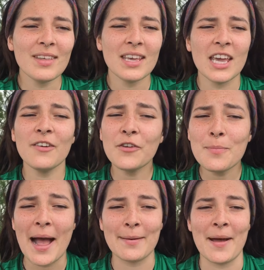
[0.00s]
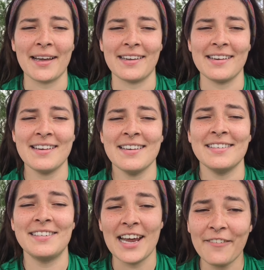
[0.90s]
if you're backpacking,
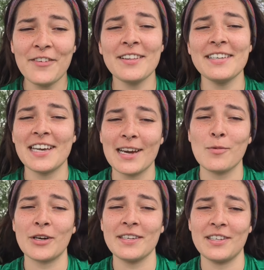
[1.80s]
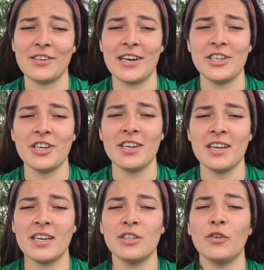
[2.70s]
definitely take more consideration
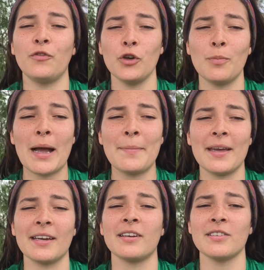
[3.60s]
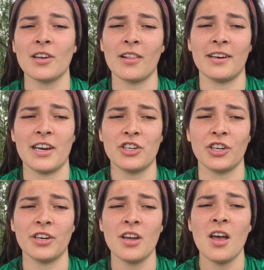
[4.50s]
into food prep and
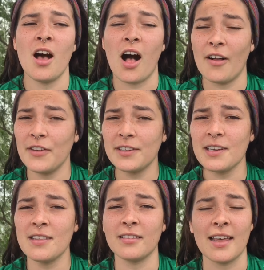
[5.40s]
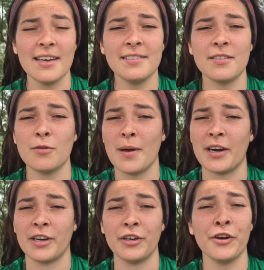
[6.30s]
consolidation. Obviously, the less, the
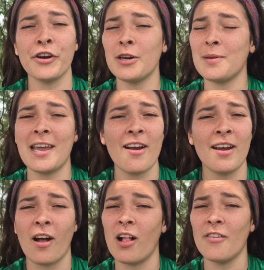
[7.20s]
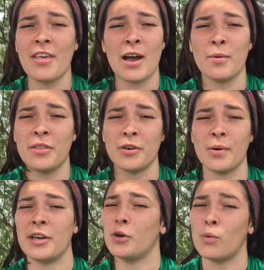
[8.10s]
better. You're going to be carrying all of that with you,
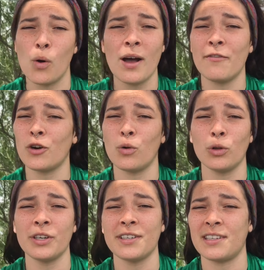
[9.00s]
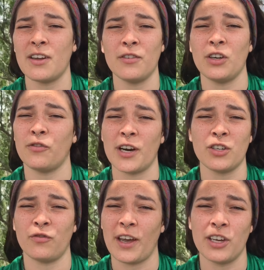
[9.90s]
and you won't have a cooler to save any fresh
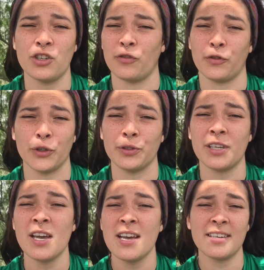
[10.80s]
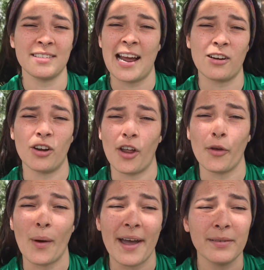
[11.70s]
veg or fruits to snack on the
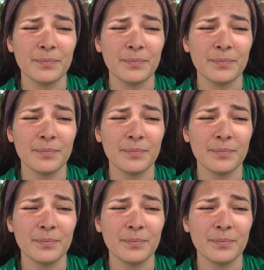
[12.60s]
way.